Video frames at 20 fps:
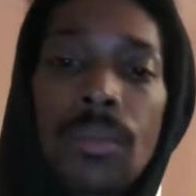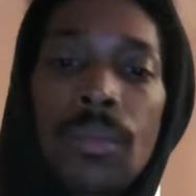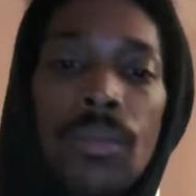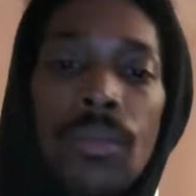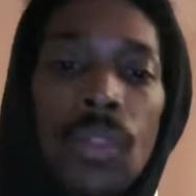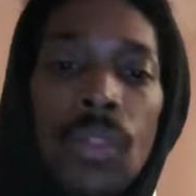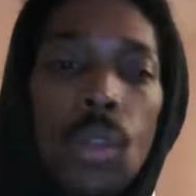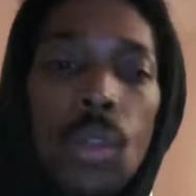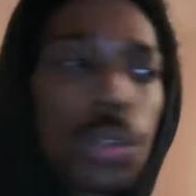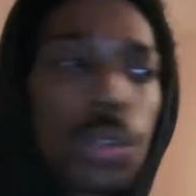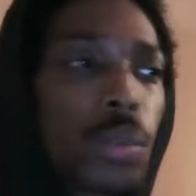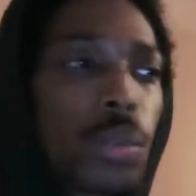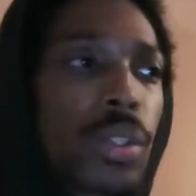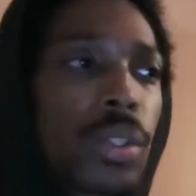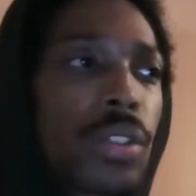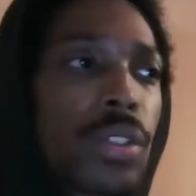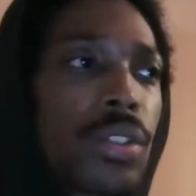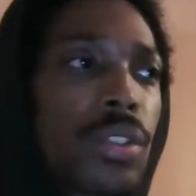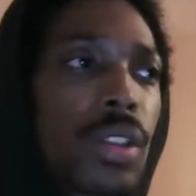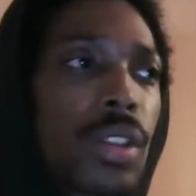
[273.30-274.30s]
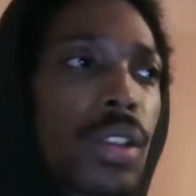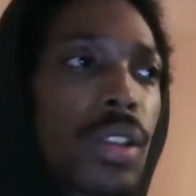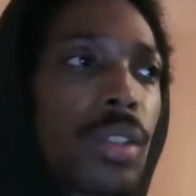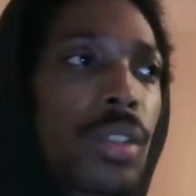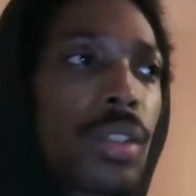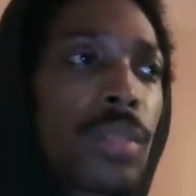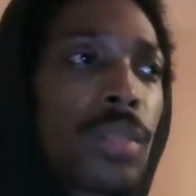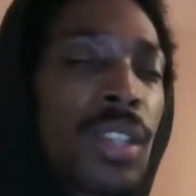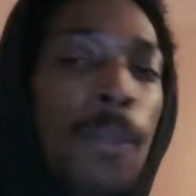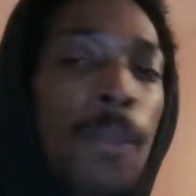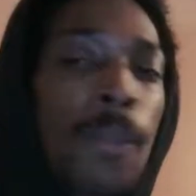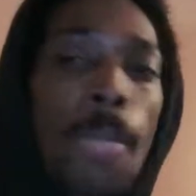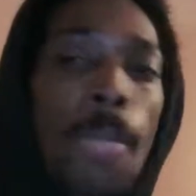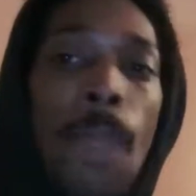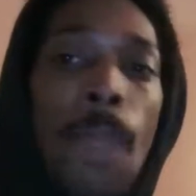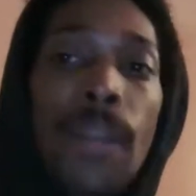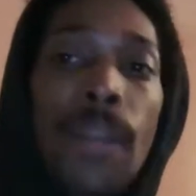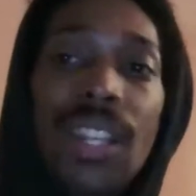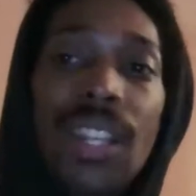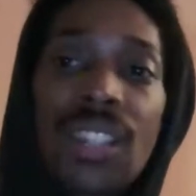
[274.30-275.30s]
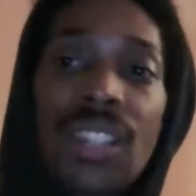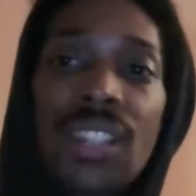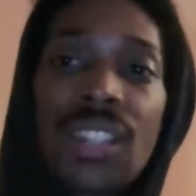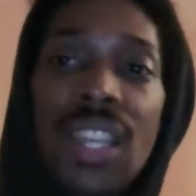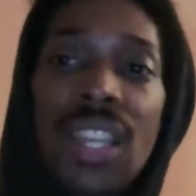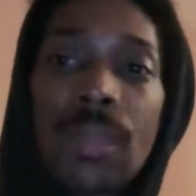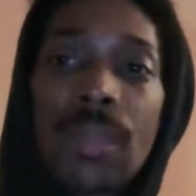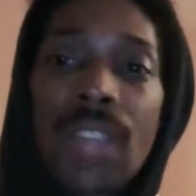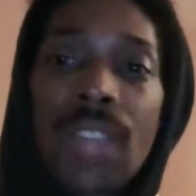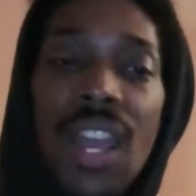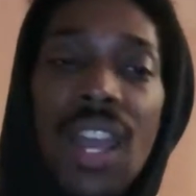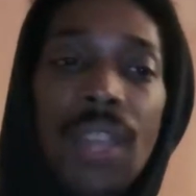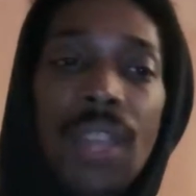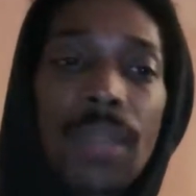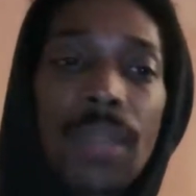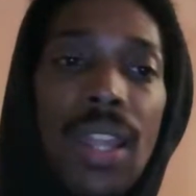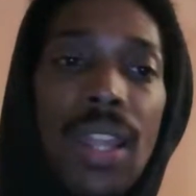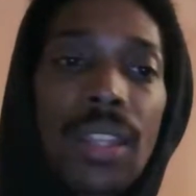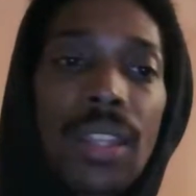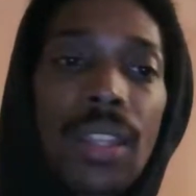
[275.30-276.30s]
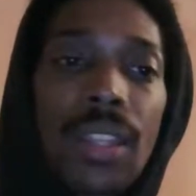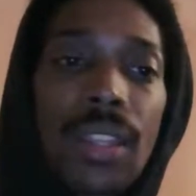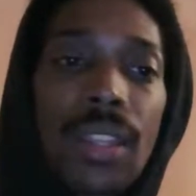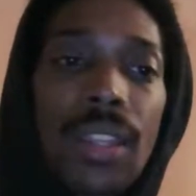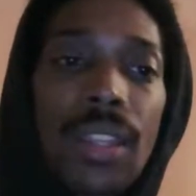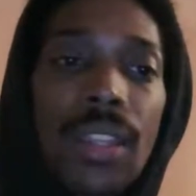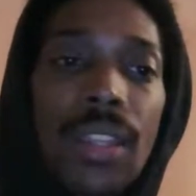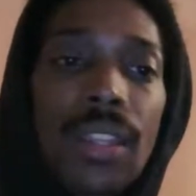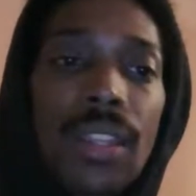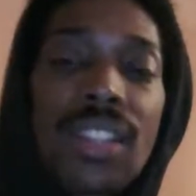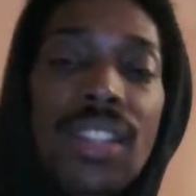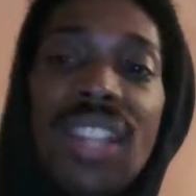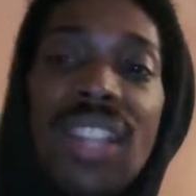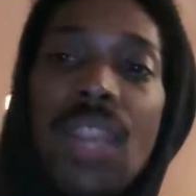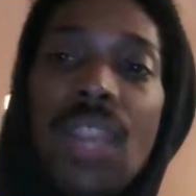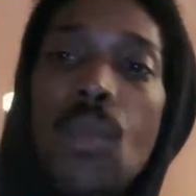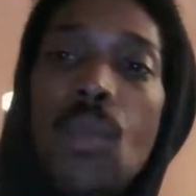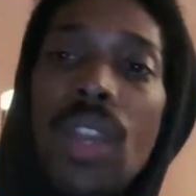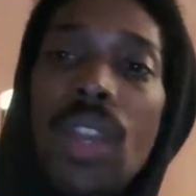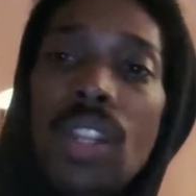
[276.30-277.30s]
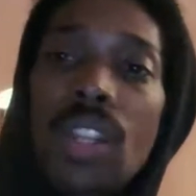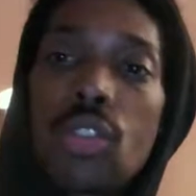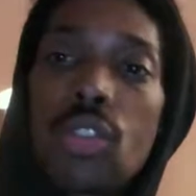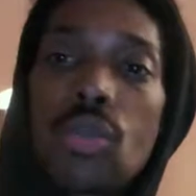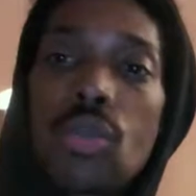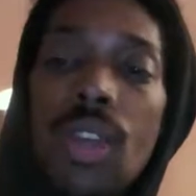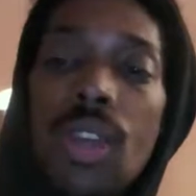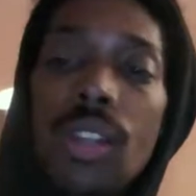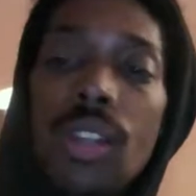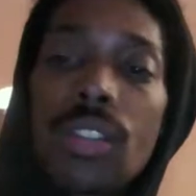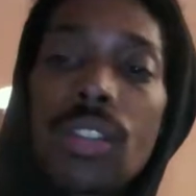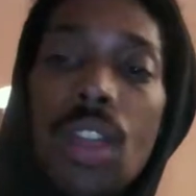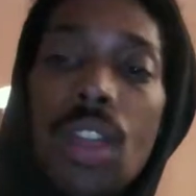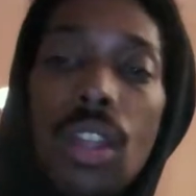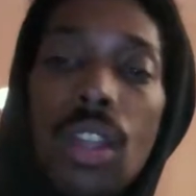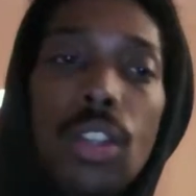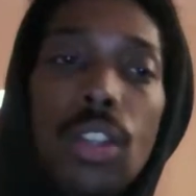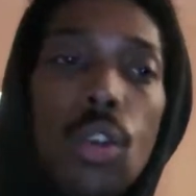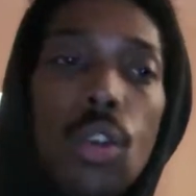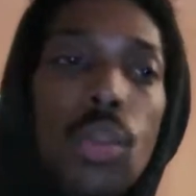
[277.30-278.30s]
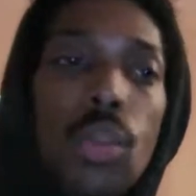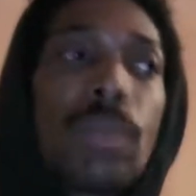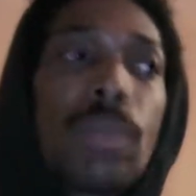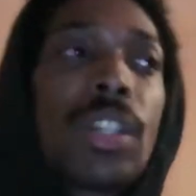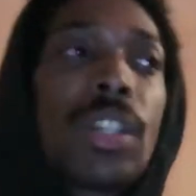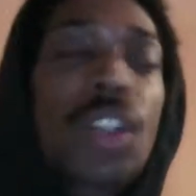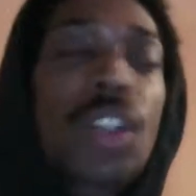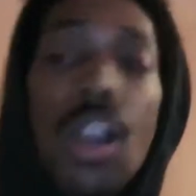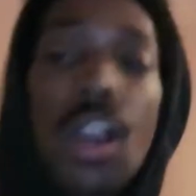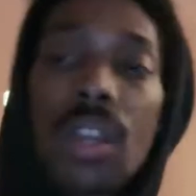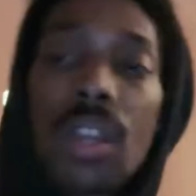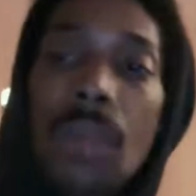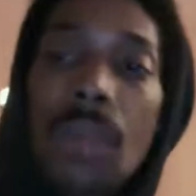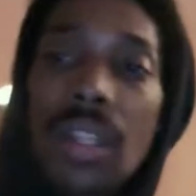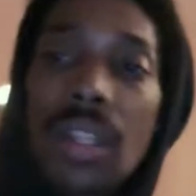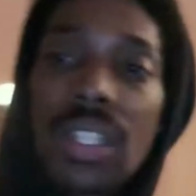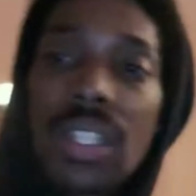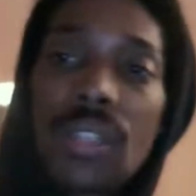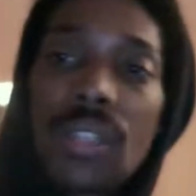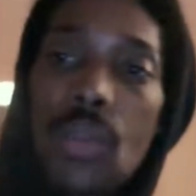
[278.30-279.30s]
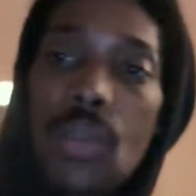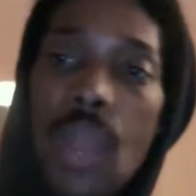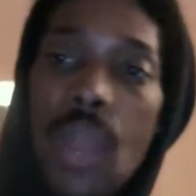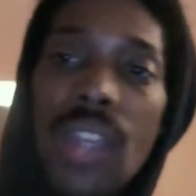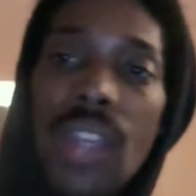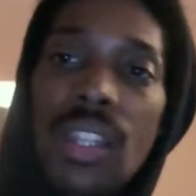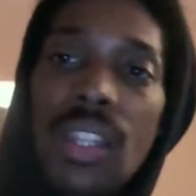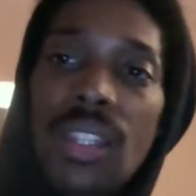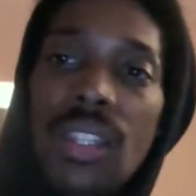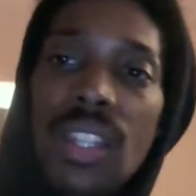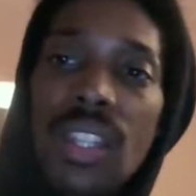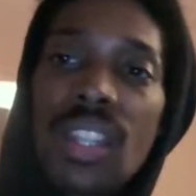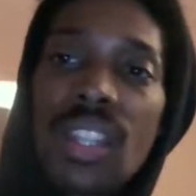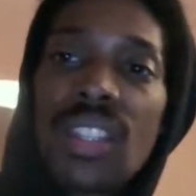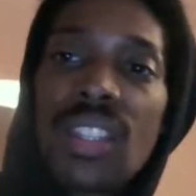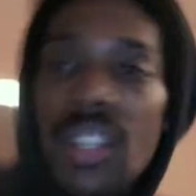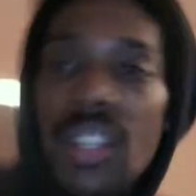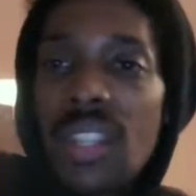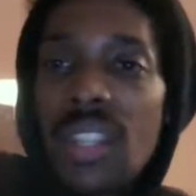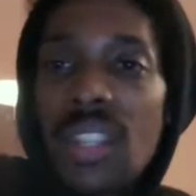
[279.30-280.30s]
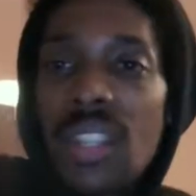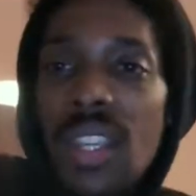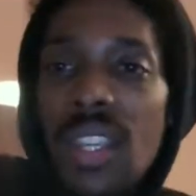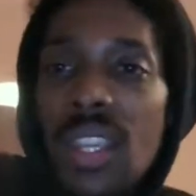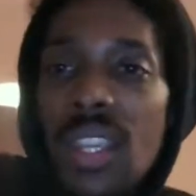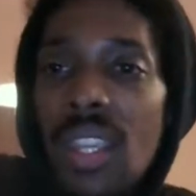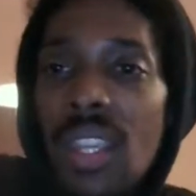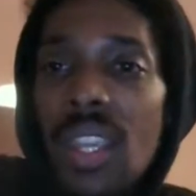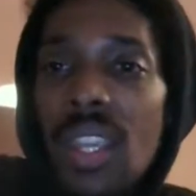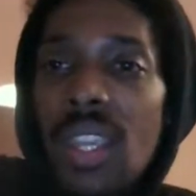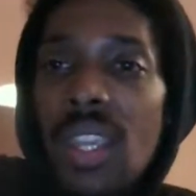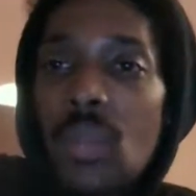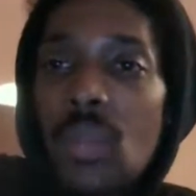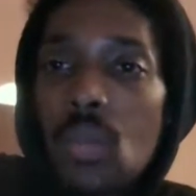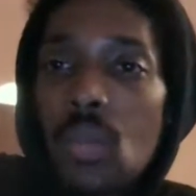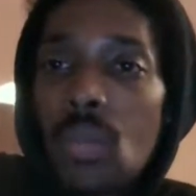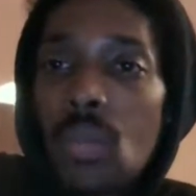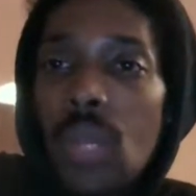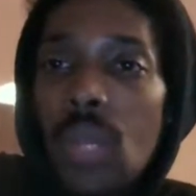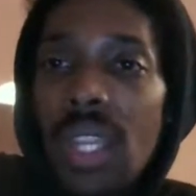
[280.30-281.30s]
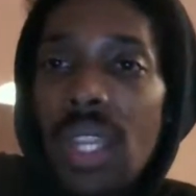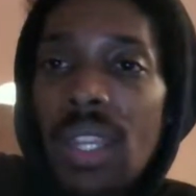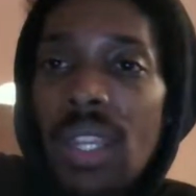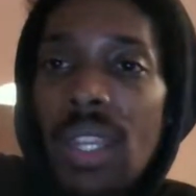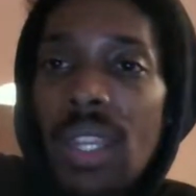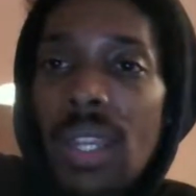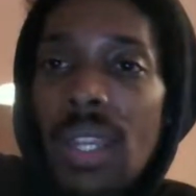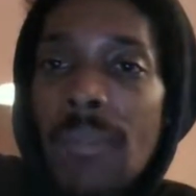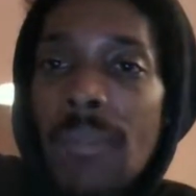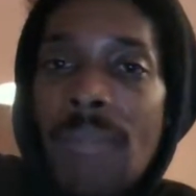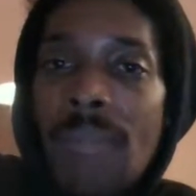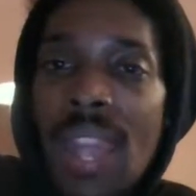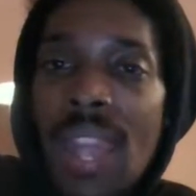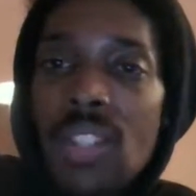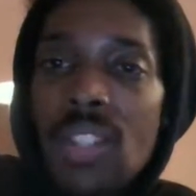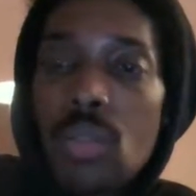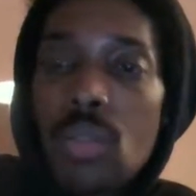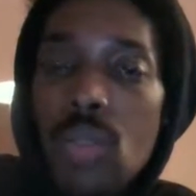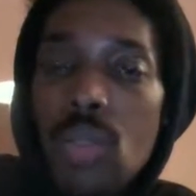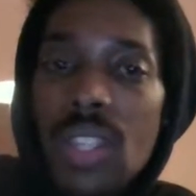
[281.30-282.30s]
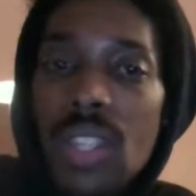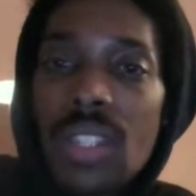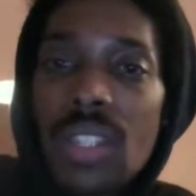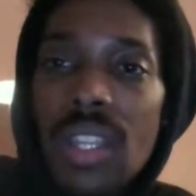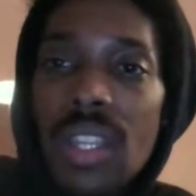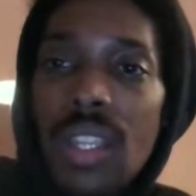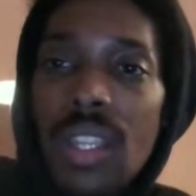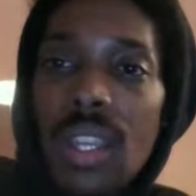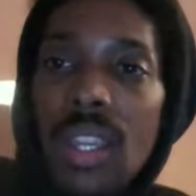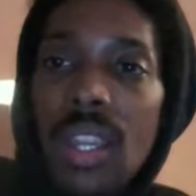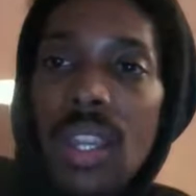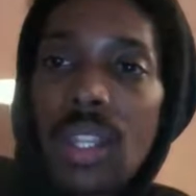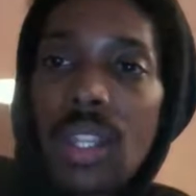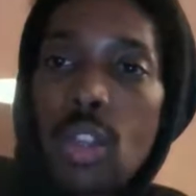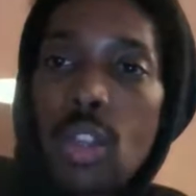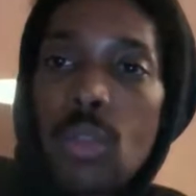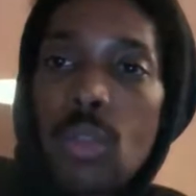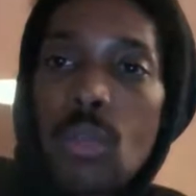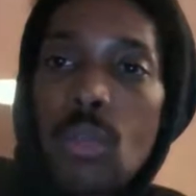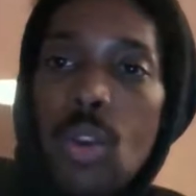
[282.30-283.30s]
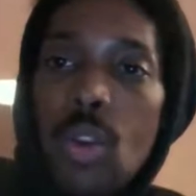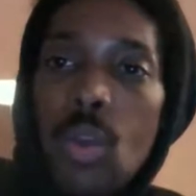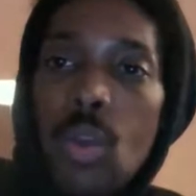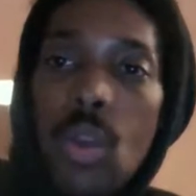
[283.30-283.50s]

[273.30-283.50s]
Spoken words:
or 3 years younger than me. But at the same time, like the same way that you kind of talking, though, we be talking about these variety of things, and it match and resonate a little more.